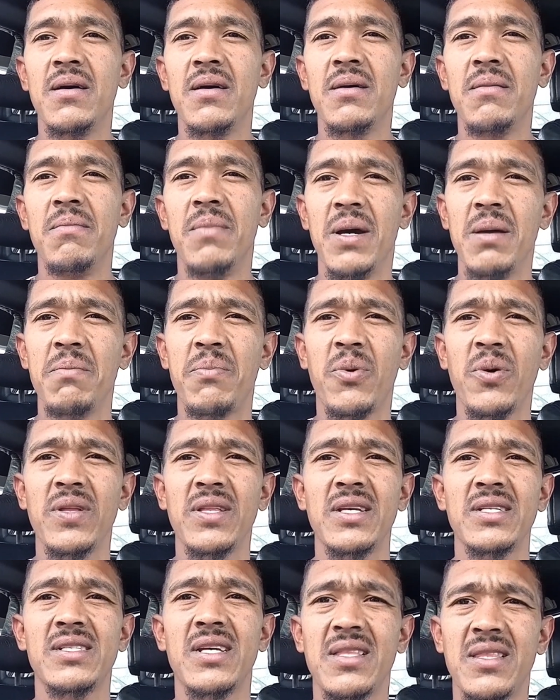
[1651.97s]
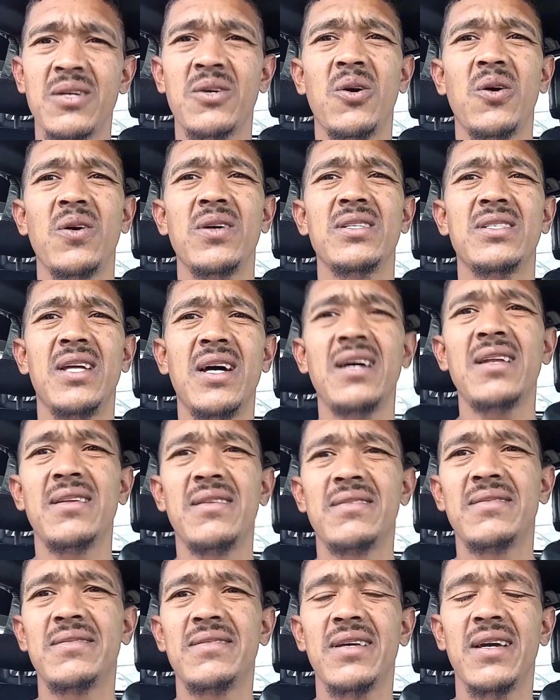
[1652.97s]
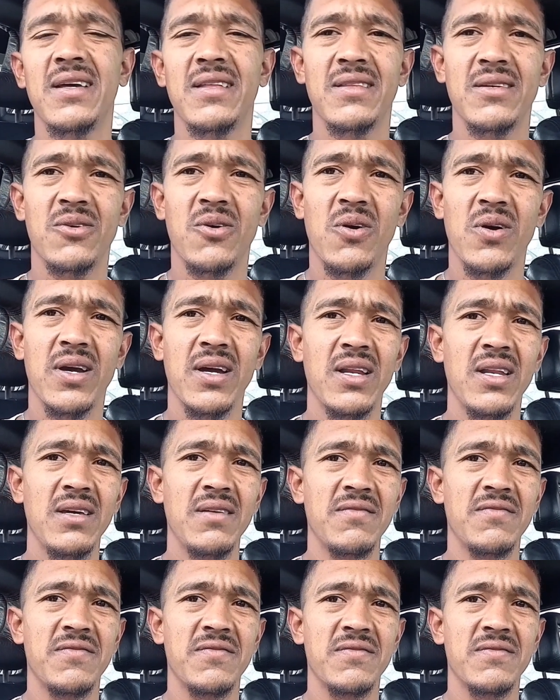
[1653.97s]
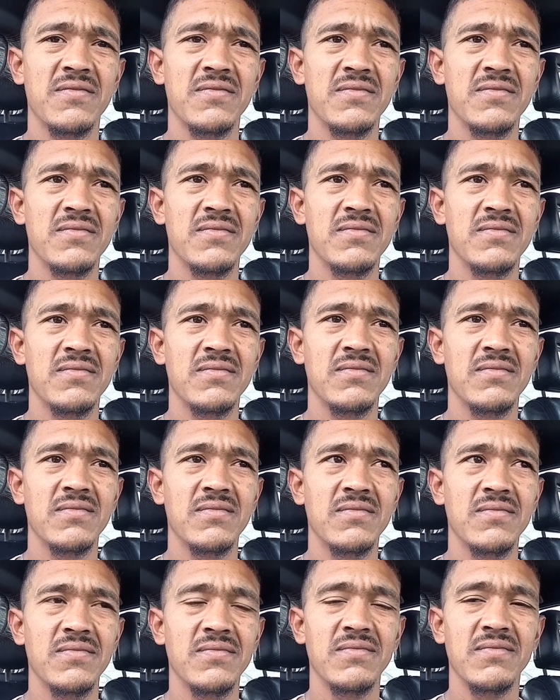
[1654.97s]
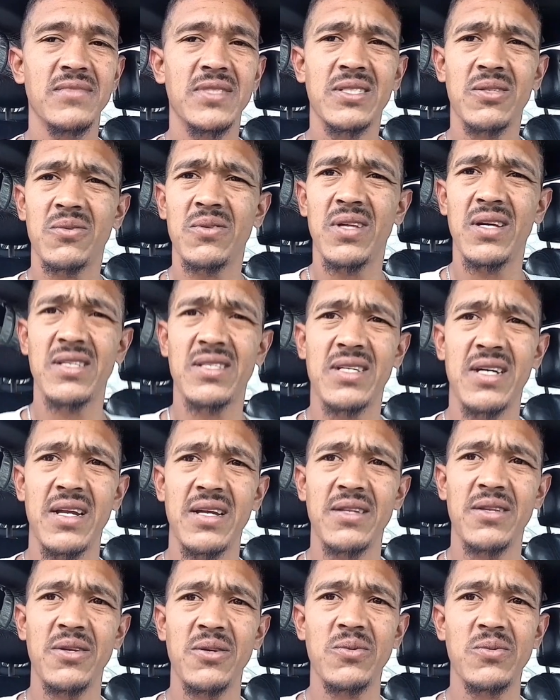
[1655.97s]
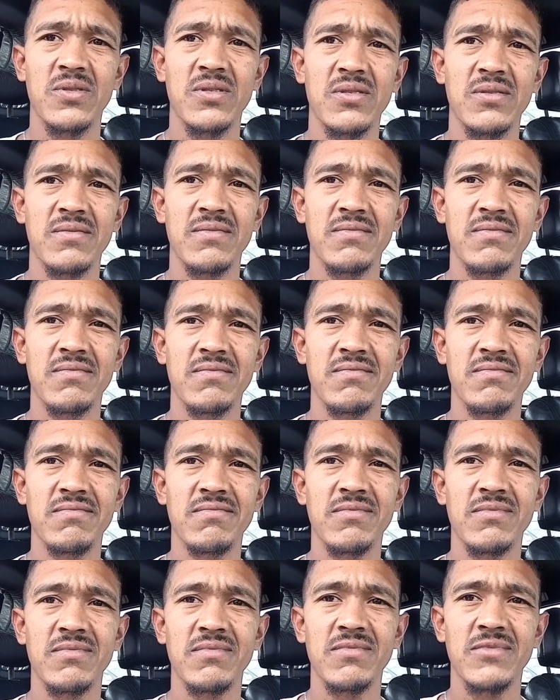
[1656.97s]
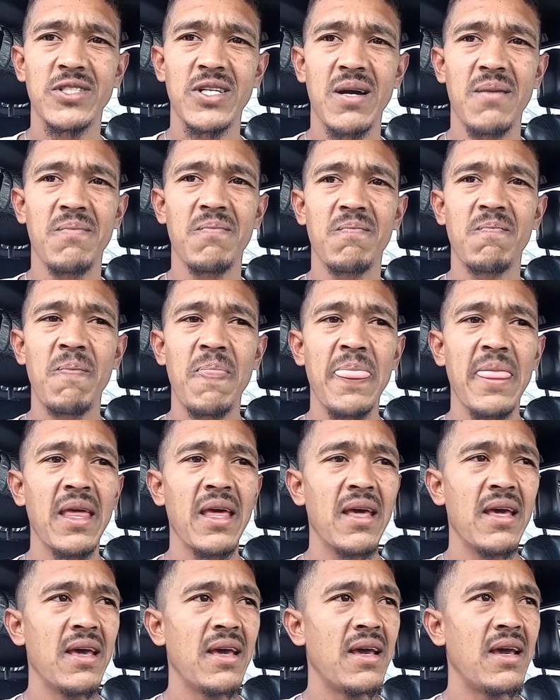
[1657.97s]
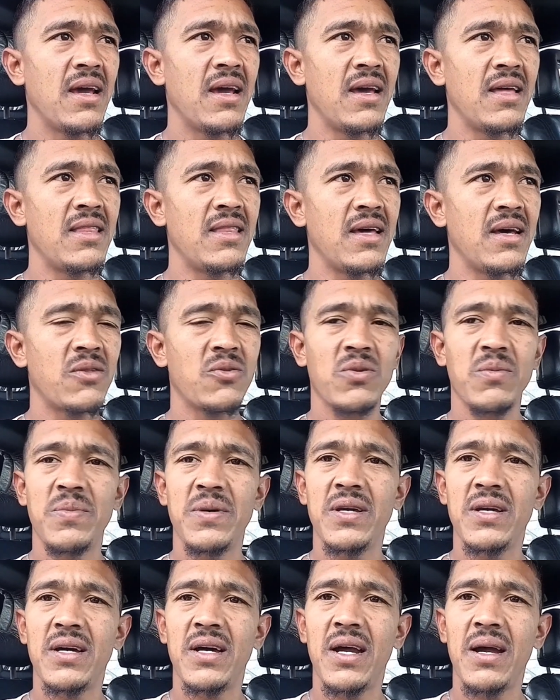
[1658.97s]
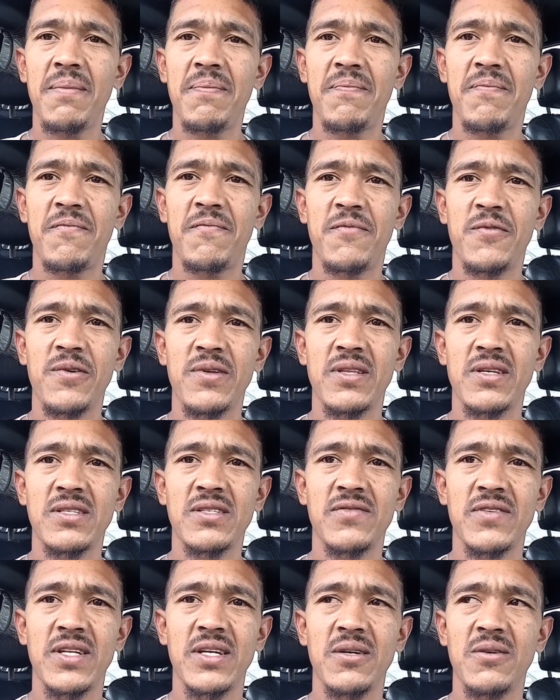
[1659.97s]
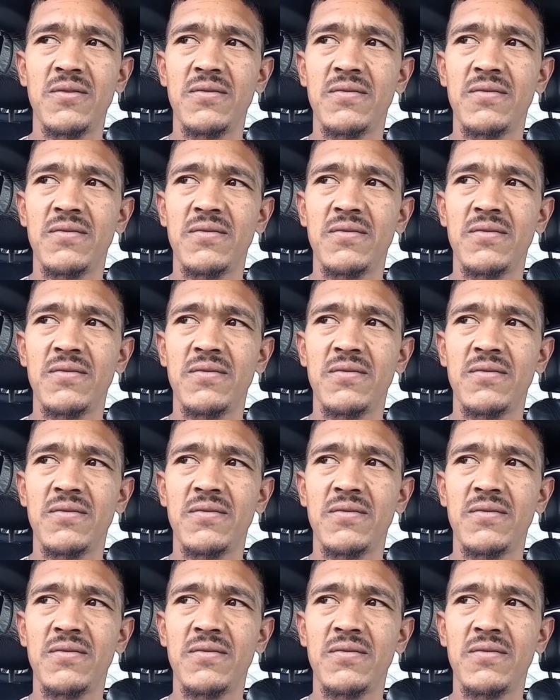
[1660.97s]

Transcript: main point is that the car is done and the car can leave. So that's great news. Sure. And that will be a wrap for this video.